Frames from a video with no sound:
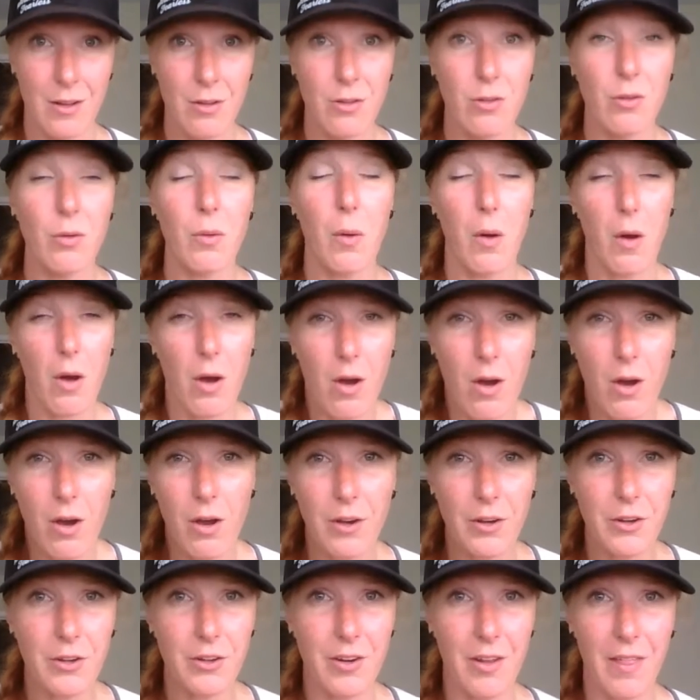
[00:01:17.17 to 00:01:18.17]
So
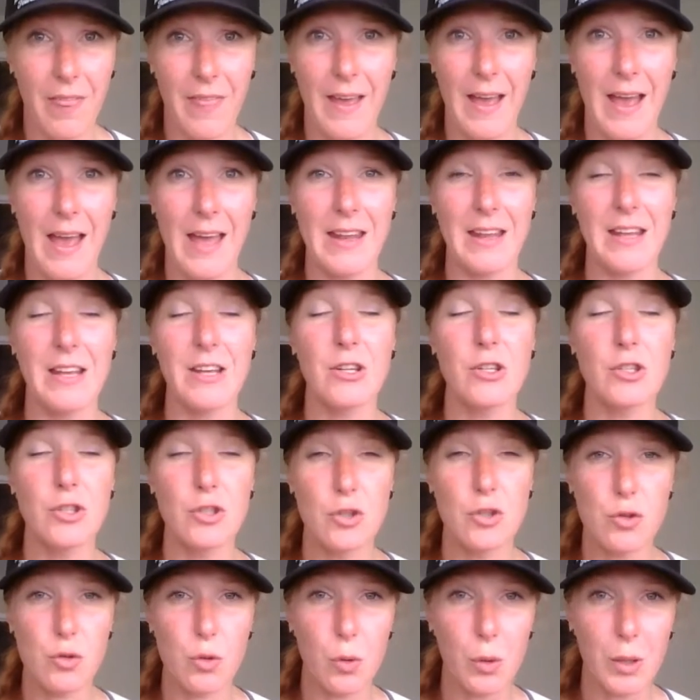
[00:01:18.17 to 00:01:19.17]
honor that,
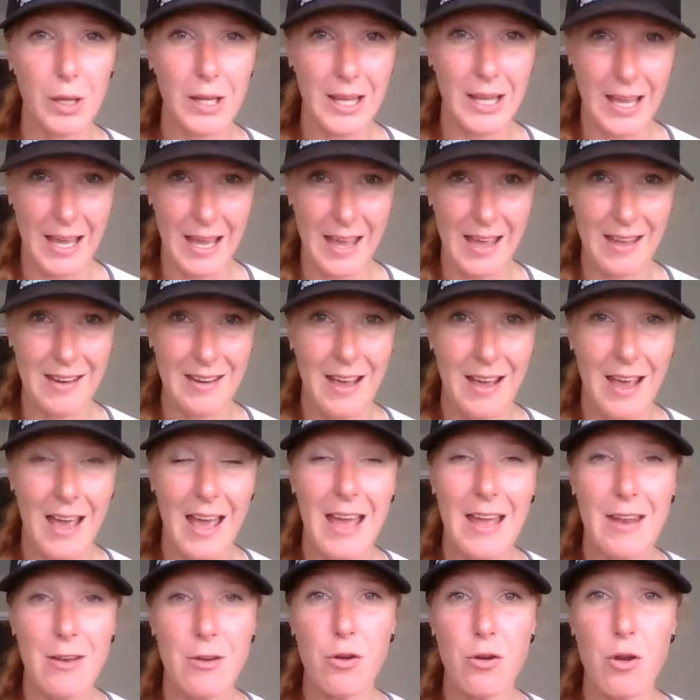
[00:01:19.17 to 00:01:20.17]
enjoy it,
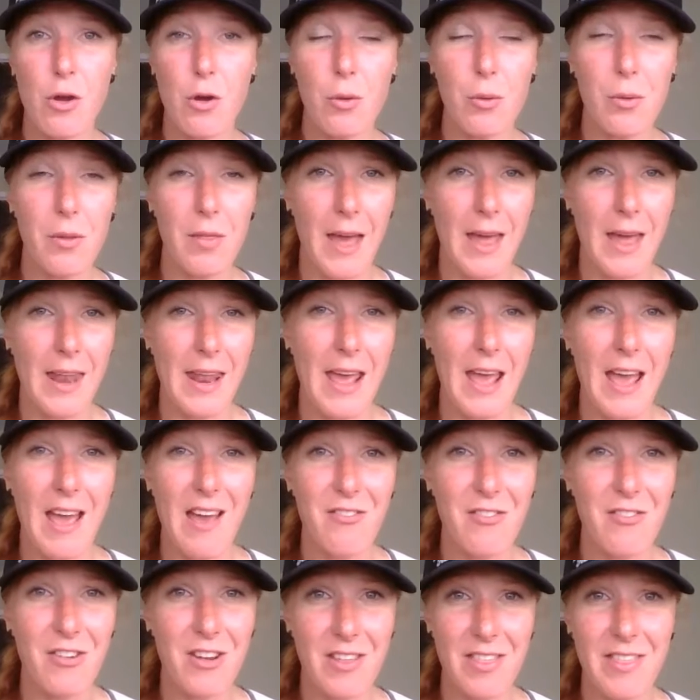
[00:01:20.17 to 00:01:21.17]
and know that
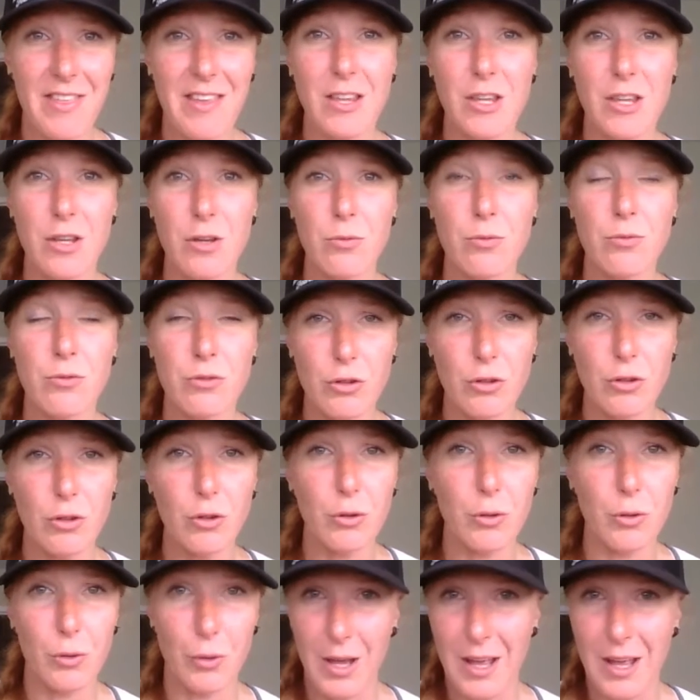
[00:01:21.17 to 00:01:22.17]
everything you
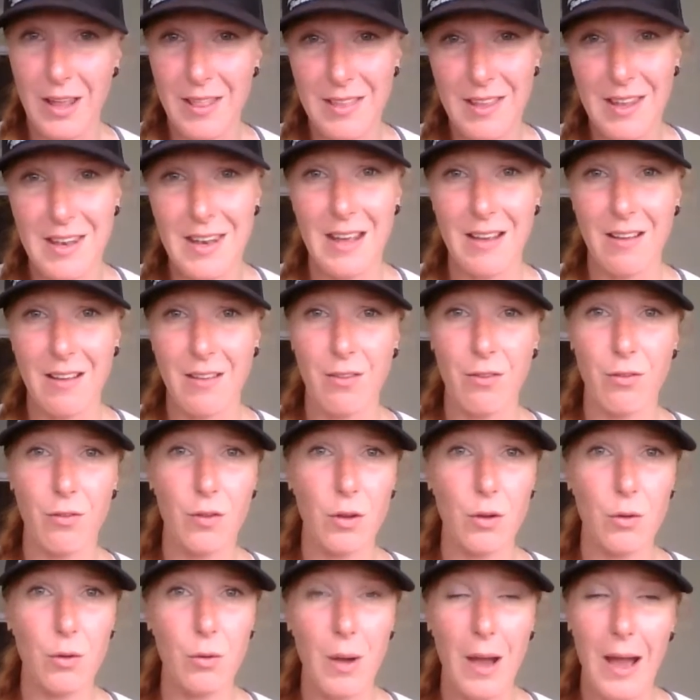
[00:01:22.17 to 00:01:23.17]
do in the next
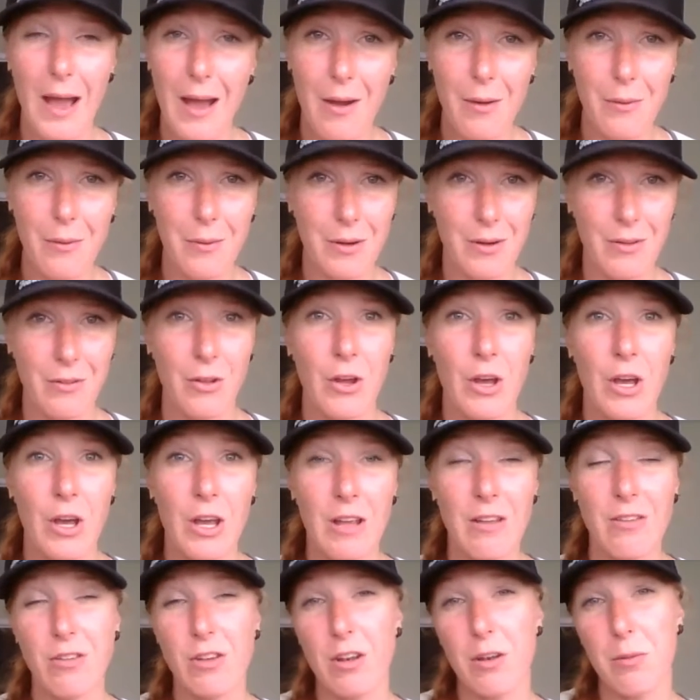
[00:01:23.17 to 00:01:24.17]
few hours
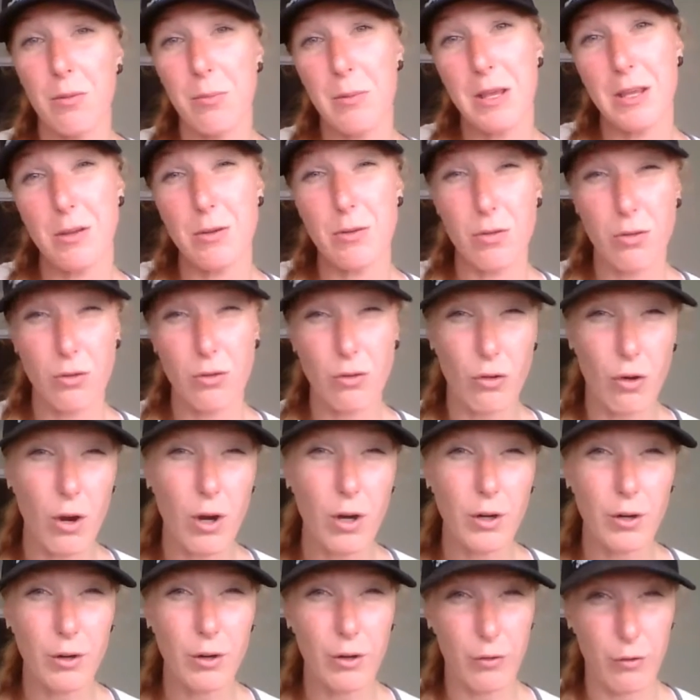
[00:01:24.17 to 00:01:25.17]
is going to make you
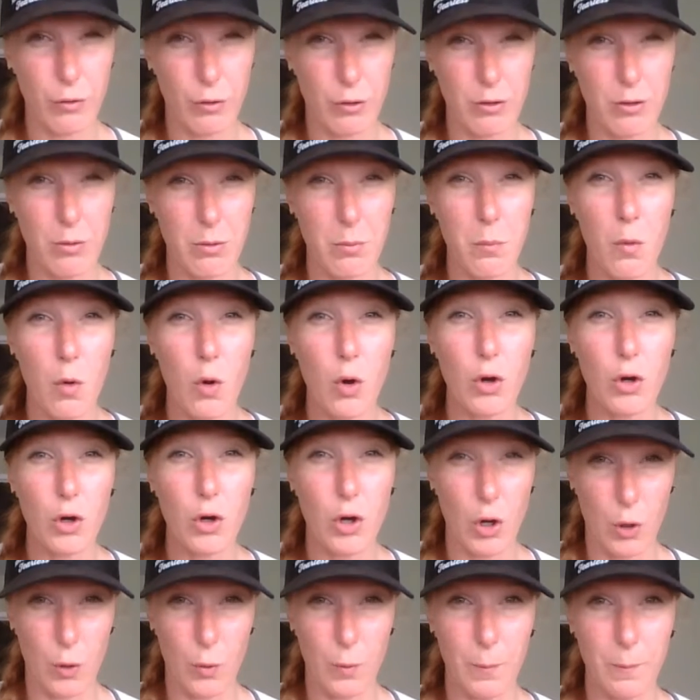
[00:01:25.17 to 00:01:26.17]
stronger for
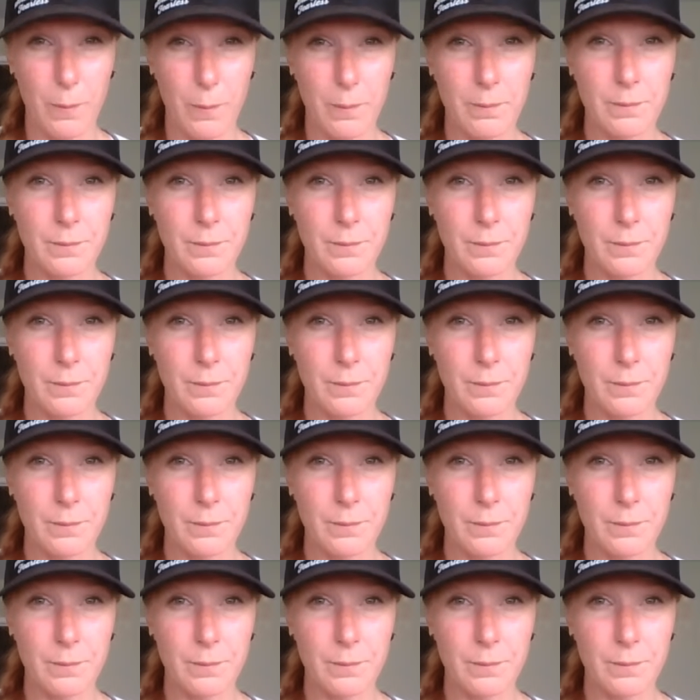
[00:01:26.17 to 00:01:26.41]
tomorrow.